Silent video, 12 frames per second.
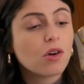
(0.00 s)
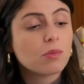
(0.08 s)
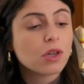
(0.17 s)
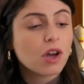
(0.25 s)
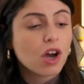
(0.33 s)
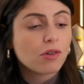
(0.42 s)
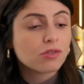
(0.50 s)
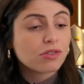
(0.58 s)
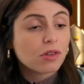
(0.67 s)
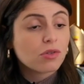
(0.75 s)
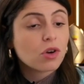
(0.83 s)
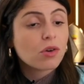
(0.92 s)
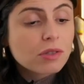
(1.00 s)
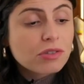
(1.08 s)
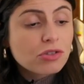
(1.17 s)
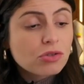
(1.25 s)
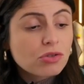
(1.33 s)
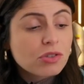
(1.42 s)
we're also going
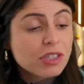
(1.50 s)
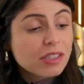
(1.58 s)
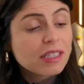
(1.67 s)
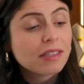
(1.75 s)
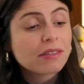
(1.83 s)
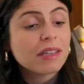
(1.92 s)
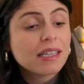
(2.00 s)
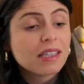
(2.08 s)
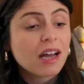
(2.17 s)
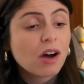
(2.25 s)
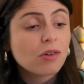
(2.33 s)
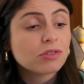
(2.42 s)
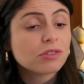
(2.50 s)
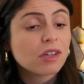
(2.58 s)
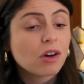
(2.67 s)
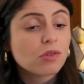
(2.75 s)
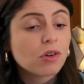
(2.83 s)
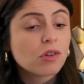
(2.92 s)
to treat it. And
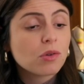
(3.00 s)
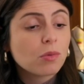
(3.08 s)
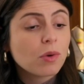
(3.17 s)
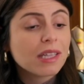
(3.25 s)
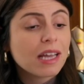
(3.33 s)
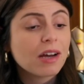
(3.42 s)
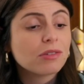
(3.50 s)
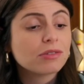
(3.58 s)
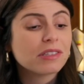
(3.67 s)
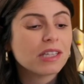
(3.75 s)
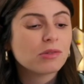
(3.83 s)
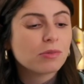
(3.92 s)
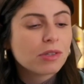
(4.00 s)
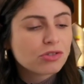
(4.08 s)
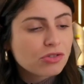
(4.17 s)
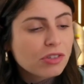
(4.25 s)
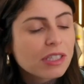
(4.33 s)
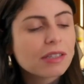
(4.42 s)
also, what else can we
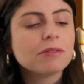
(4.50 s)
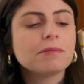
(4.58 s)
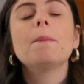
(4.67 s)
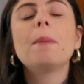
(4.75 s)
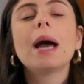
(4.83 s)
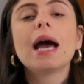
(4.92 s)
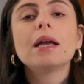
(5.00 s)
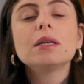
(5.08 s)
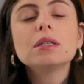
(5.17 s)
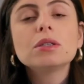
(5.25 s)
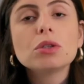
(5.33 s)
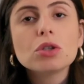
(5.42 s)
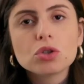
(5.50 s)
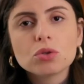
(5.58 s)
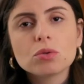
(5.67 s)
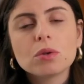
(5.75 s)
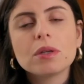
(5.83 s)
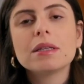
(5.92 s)
treat? Pattern 2,
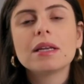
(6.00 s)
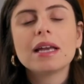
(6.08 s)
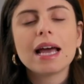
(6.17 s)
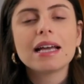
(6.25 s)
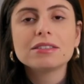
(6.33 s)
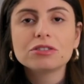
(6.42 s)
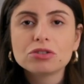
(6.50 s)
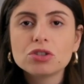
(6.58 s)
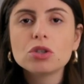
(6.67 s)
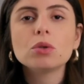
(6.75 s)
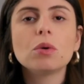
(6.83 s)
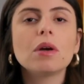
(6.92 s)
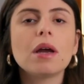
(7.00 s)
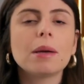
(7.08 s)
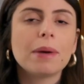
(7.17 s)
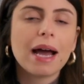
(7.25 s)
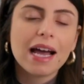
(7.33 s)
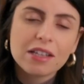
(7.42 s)
CROSP 2,
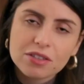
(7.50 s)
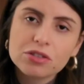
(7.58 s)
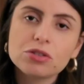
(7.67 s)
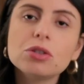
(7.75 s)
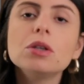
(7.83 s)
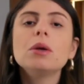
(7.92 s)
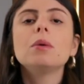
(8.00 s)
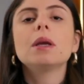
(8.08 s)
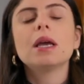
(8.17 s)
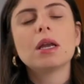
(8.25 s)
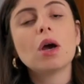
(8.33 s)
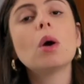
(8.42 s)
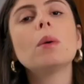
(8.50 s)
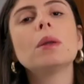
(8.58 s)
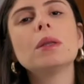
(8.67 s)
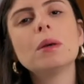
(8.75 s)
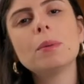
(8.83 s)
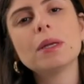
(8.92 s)
Pattern 2 can
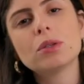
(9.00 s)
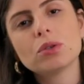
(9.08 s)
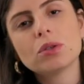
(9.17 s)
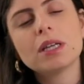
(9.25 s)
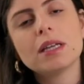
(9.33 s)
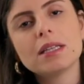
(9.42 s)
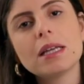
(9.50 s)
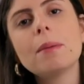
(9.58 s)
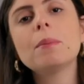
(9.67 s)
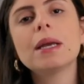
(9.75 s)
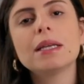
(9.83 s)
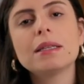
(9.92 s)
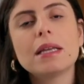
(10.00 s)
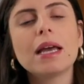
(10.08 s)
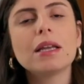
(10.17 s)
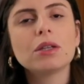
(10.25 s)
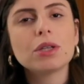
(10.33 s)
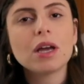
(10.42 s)
also be treated a bit
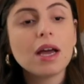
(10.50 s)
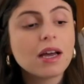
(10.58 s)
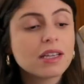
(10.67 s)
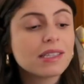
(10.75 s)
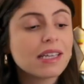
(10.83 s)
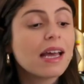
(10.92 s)
later on,